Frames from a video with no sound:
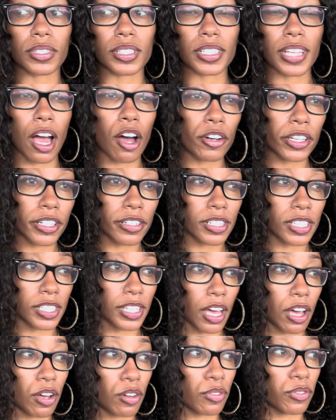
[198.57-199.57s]
doubt
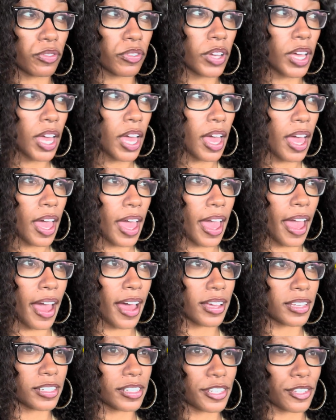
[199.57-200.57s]
yourself
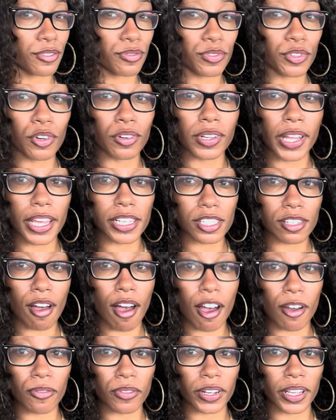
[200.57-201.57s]
and to feel less
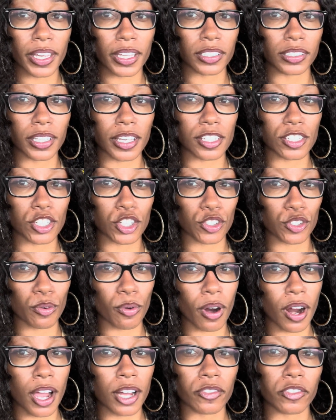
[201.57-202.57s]
confident in things that you
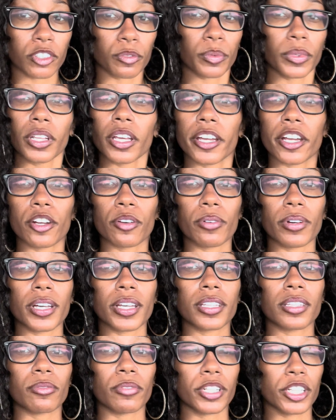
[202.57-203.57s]
are unfamiliar
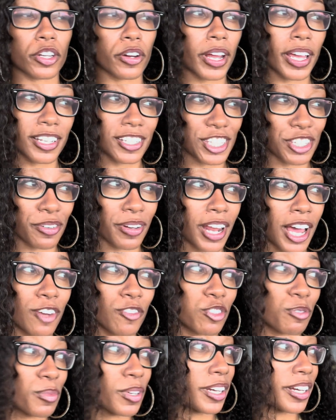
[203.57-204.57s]
with when you're entering
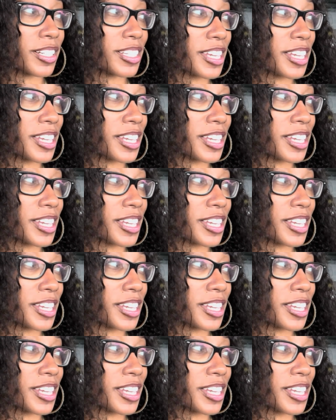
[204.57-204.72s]
unfamiliar